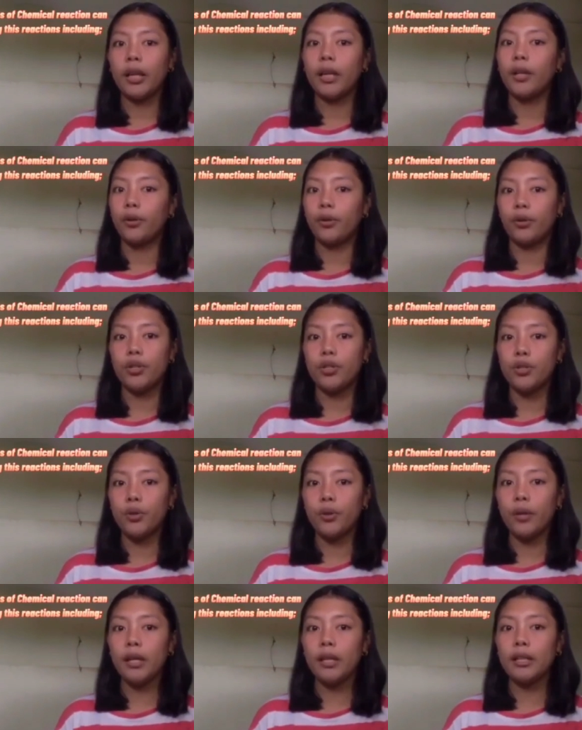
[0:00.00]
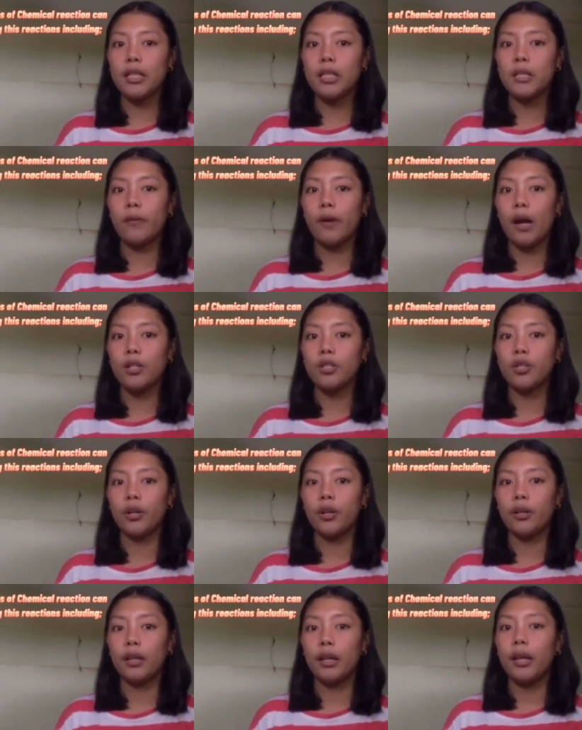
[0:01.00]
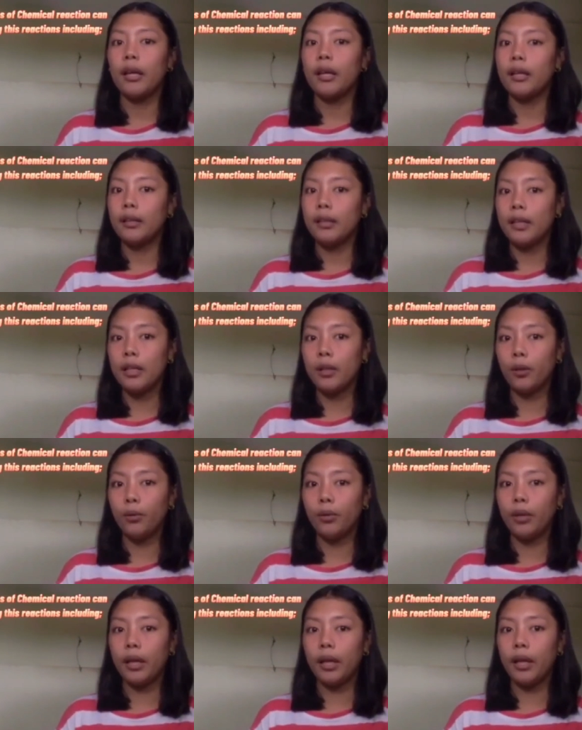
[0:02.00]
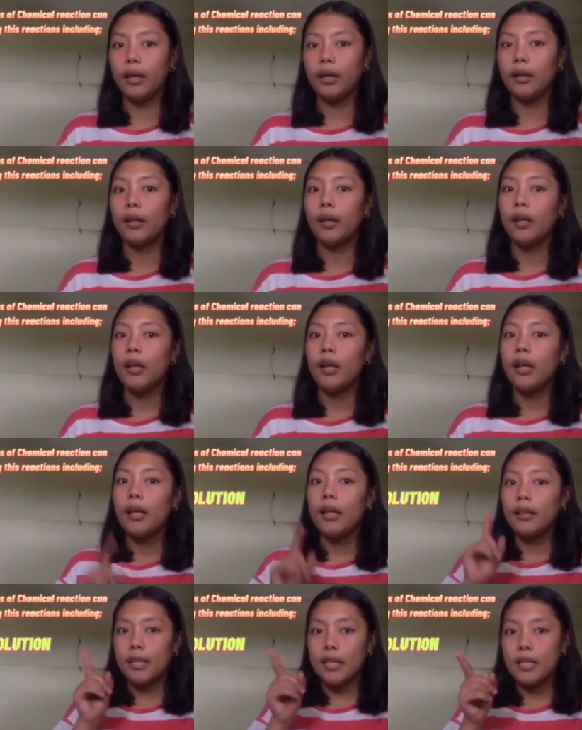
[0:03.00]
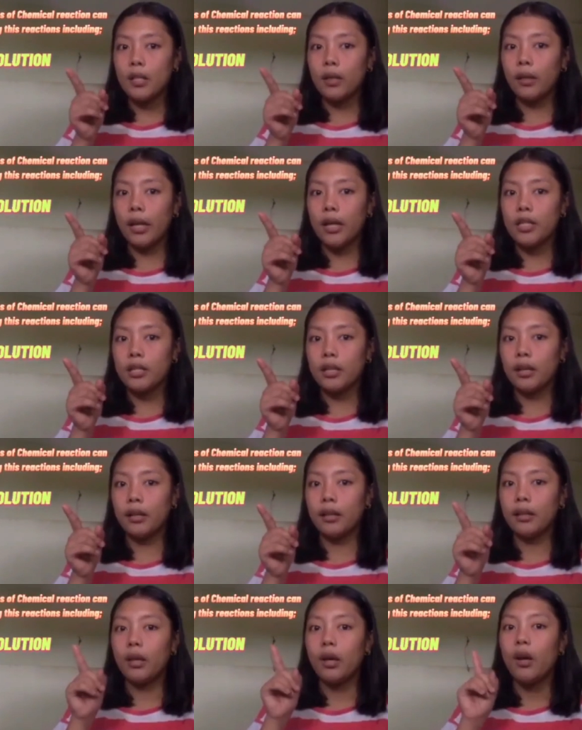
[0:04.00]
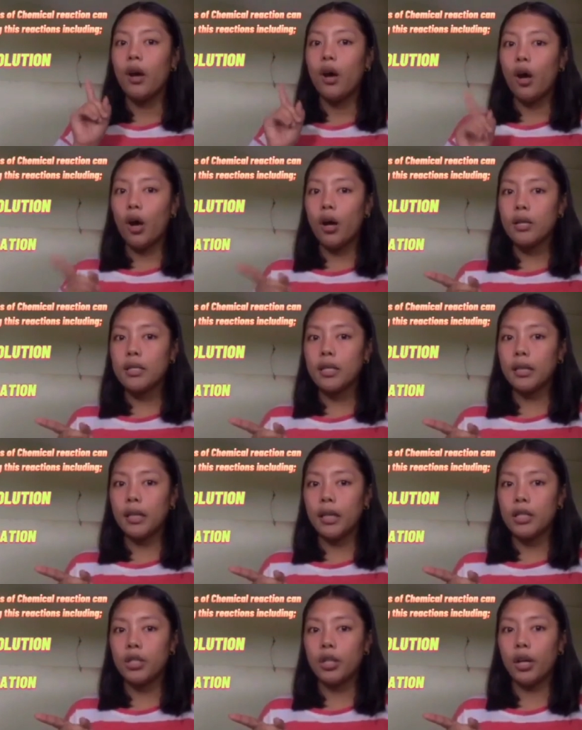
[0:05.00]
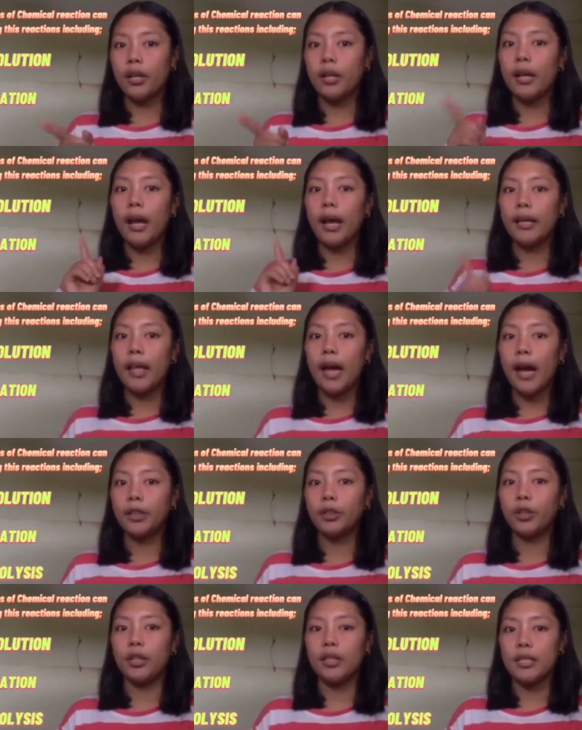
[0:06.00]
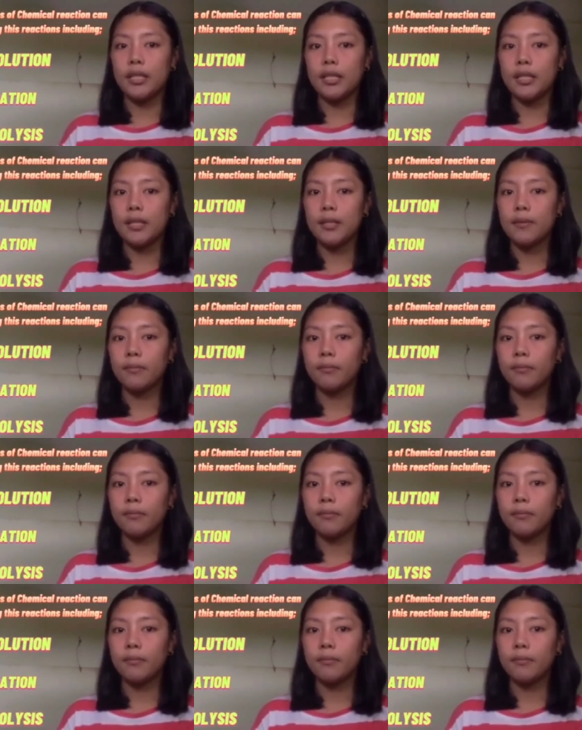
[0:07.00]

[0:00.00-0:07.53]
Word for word: can occur during this reaction, including dissolution, oxidation, and hydrolysis.